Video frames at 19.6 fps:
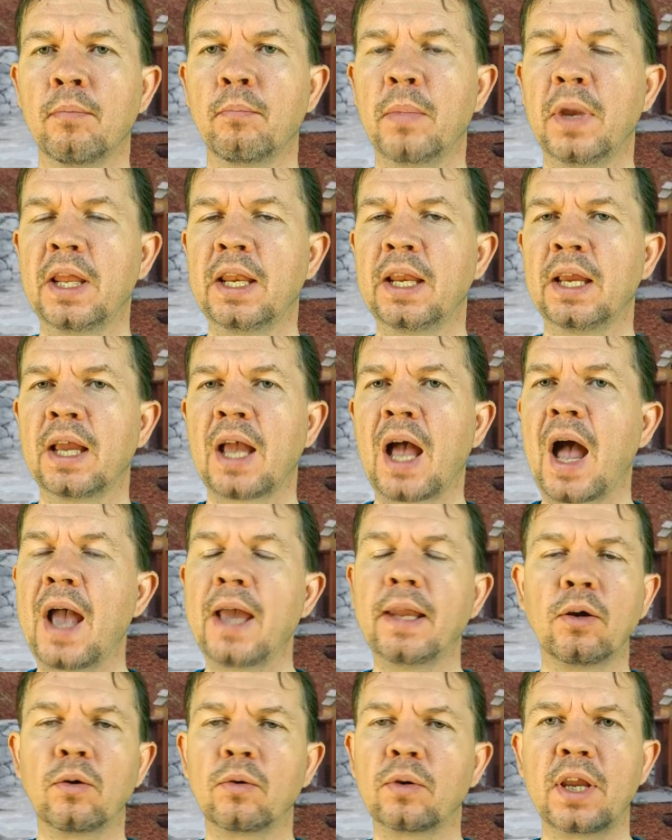Meaning,
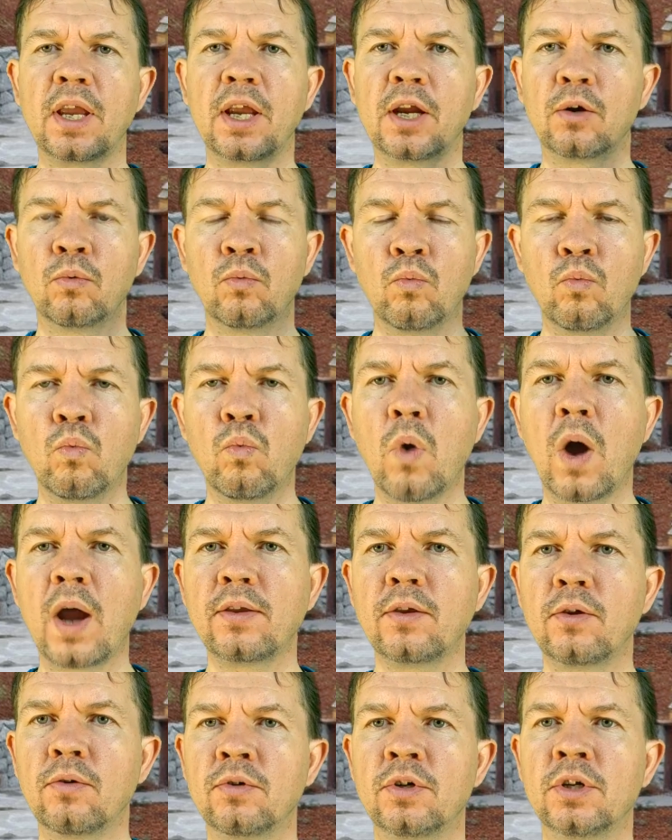I don't care
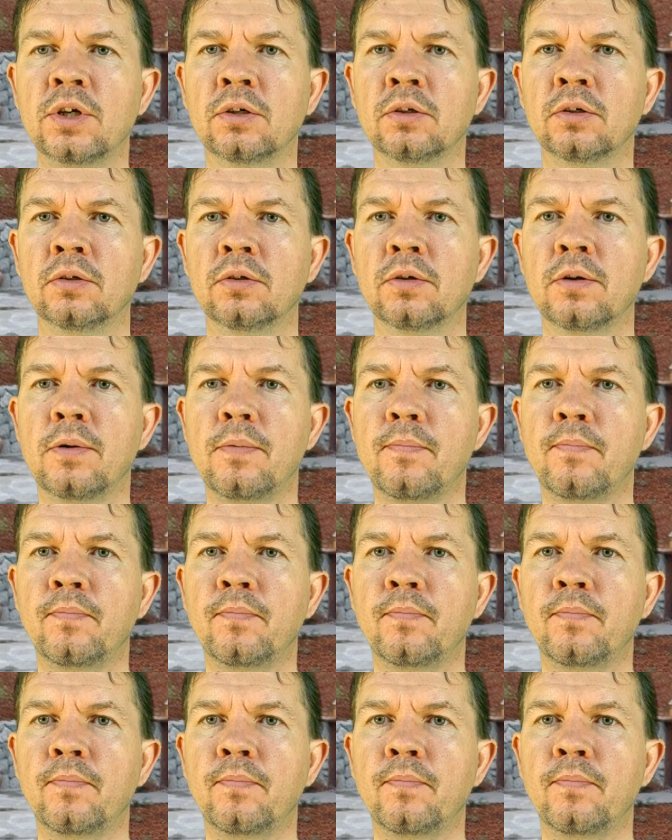what you do,